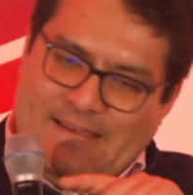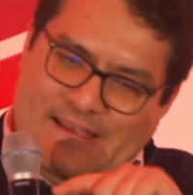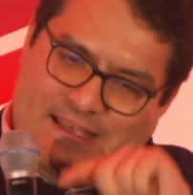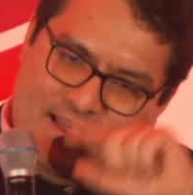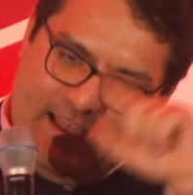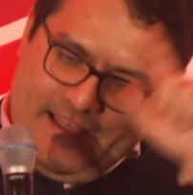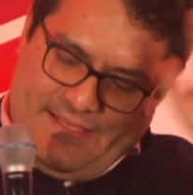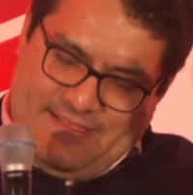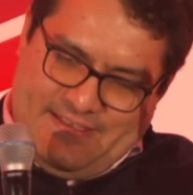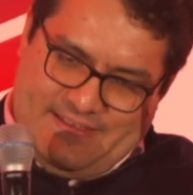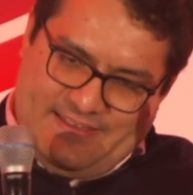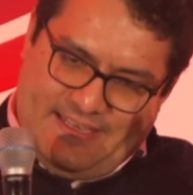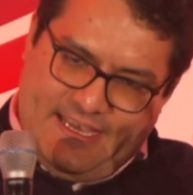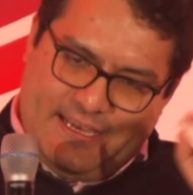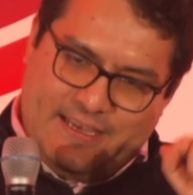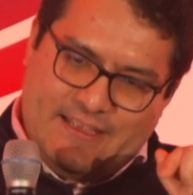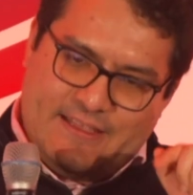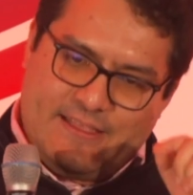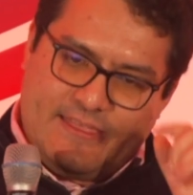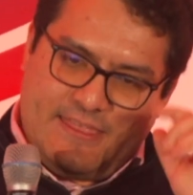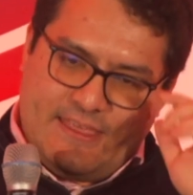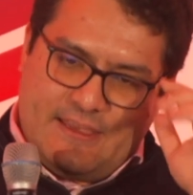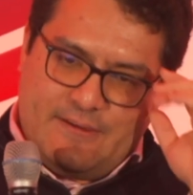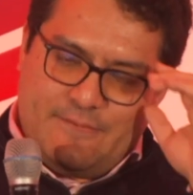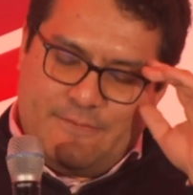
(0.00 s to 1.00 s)
And the second
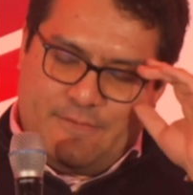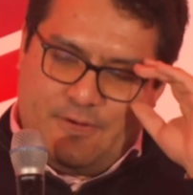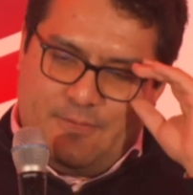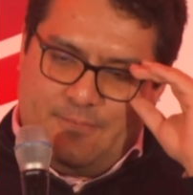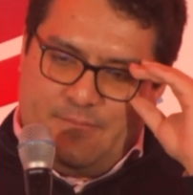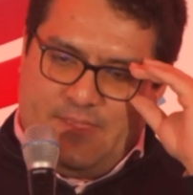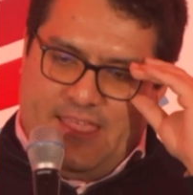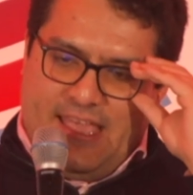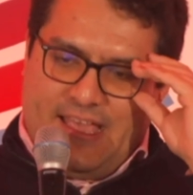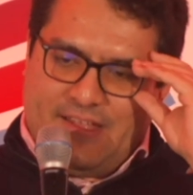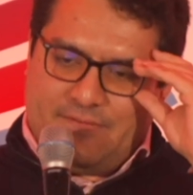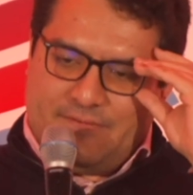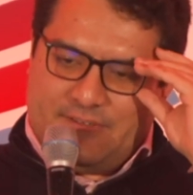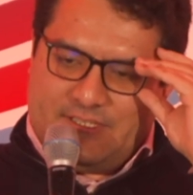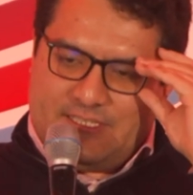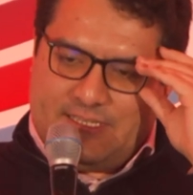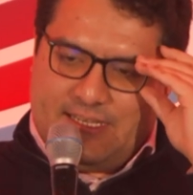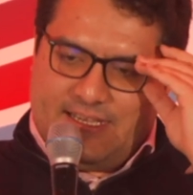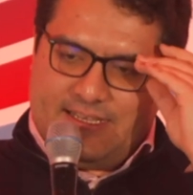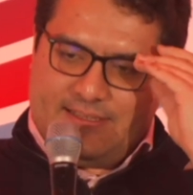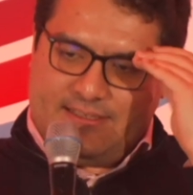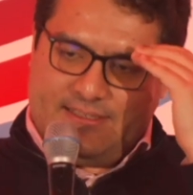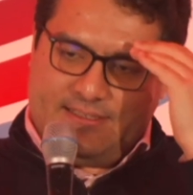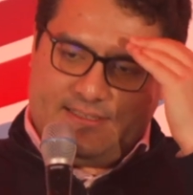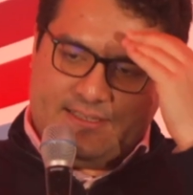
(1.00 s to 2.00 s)
thing from the
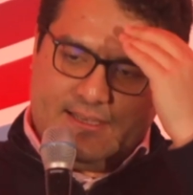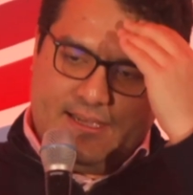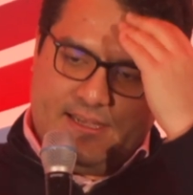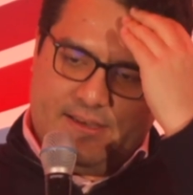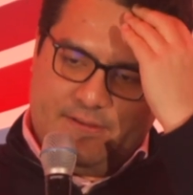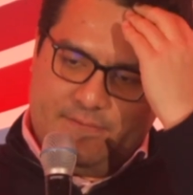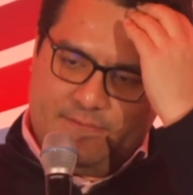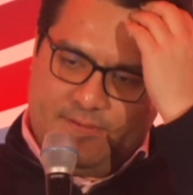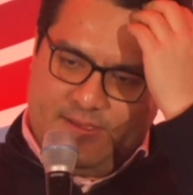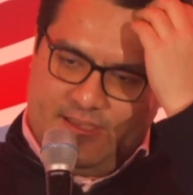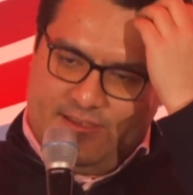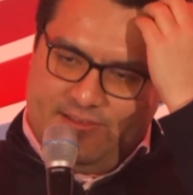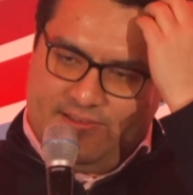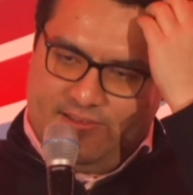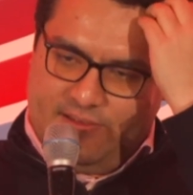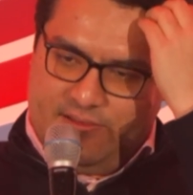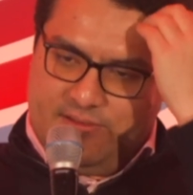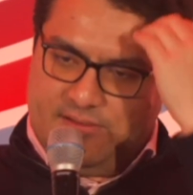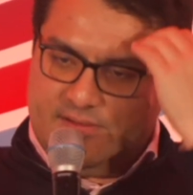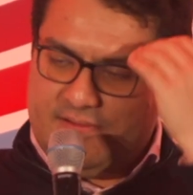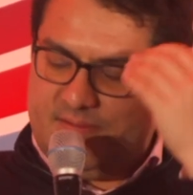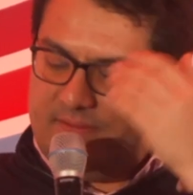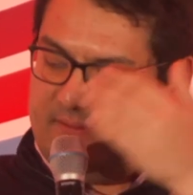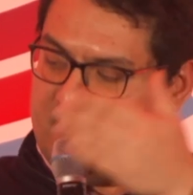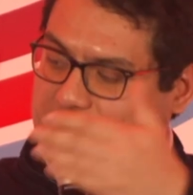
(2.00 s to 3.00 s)
advertiser side of things, and
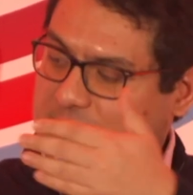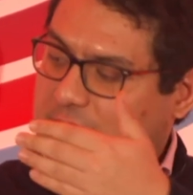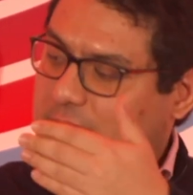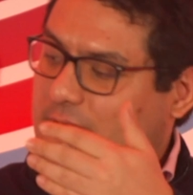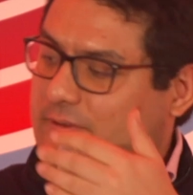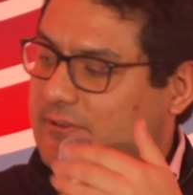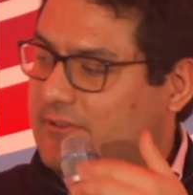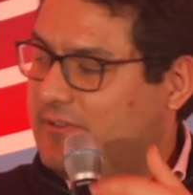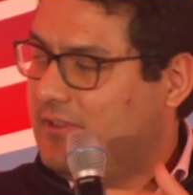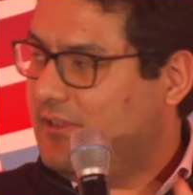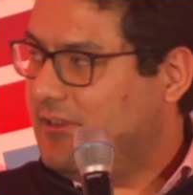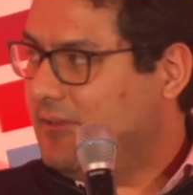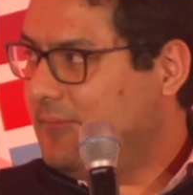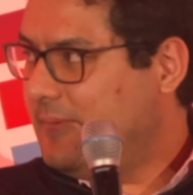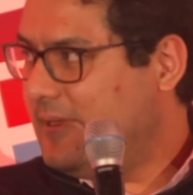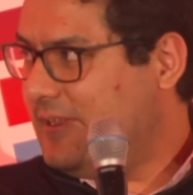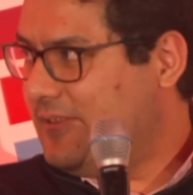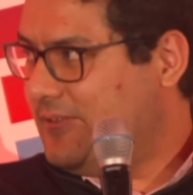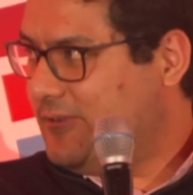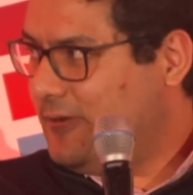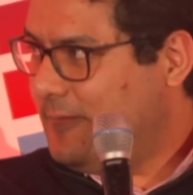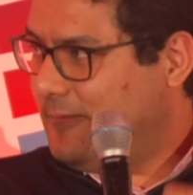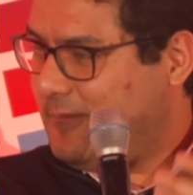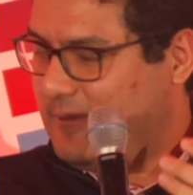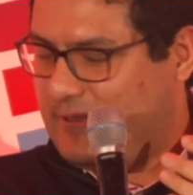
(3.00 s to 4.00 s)
I'm sure it's going to be a
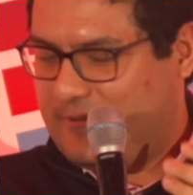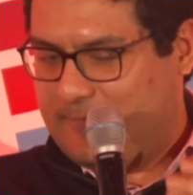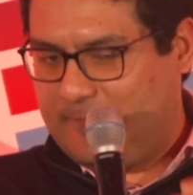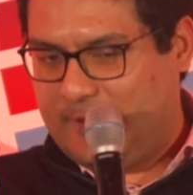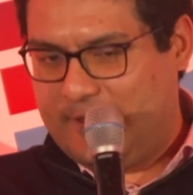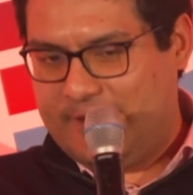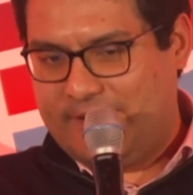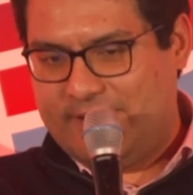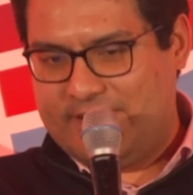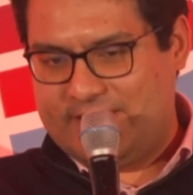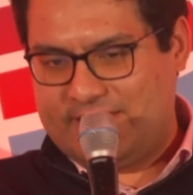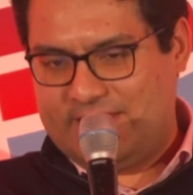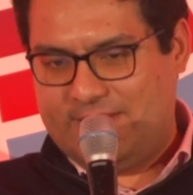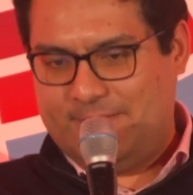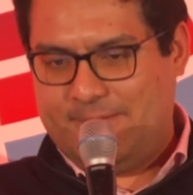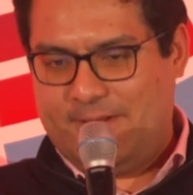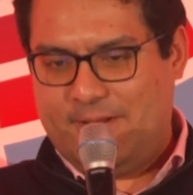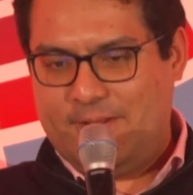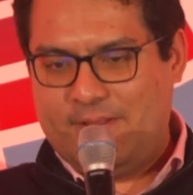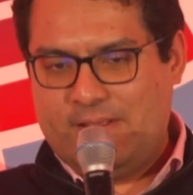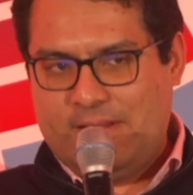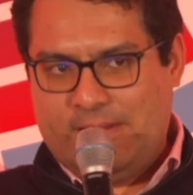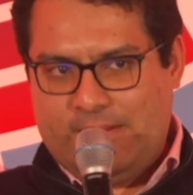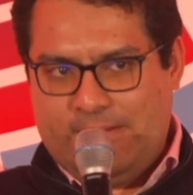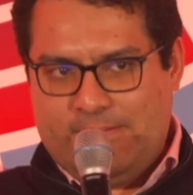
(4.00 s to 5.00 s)
topic you might ask about,